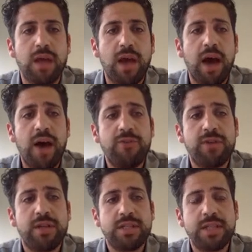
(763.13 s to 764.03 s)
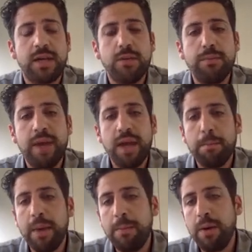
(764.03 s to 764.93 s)
After the second bake,
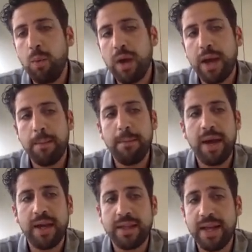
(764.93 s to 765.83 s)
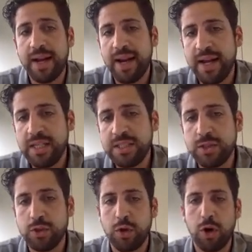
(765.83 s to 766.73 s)
maybe we can make the
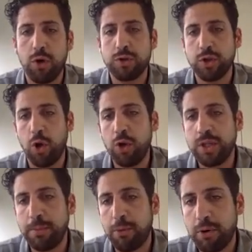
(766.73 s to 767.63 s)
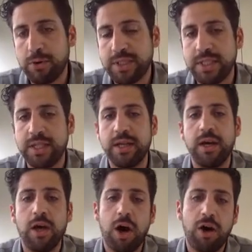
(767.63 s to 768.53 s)
glaze to close all the porosity
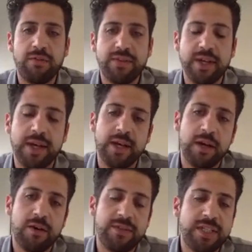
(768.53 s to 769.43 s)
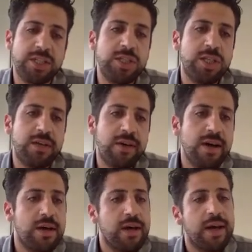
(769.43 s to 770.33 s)
of the
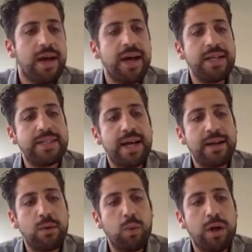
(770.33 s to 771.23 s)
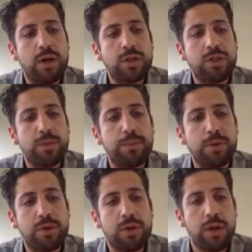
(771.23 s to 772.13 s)
gingiva, and then we go to
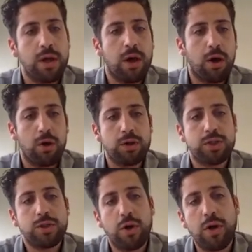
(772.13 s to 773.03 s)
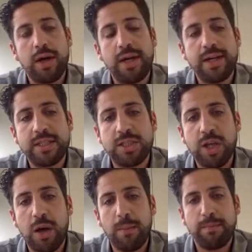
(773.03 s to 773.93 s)
put also
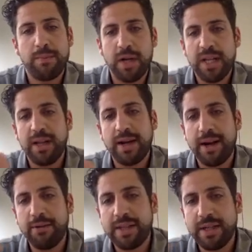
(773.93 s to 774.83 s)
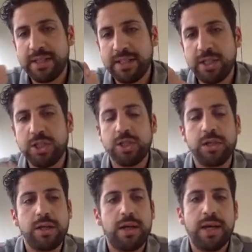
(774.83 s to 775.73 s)
some little
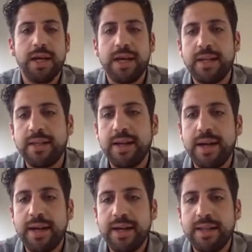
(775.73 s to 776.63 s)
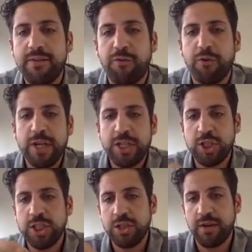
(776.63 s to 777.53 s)
characterization in the free
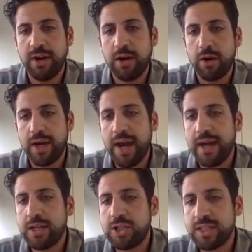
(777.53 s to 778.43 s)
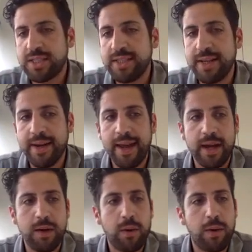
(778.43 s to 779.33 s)
gingiva, okay, just in the neck,
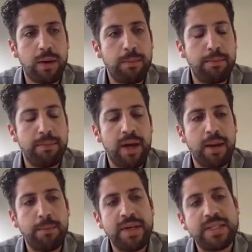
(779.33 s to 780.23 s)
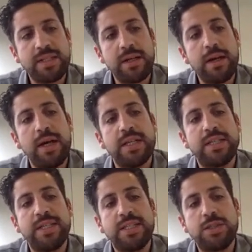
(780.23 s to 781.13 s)
mixing
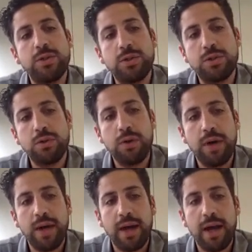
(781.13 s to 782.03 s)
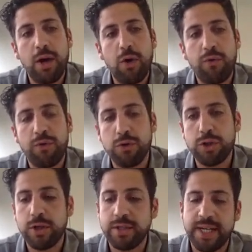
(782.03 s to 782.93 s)
tissue 2 and low
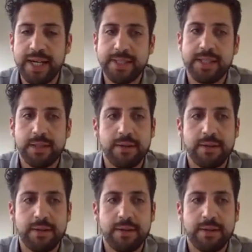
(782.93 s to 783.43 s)
fusure dentin,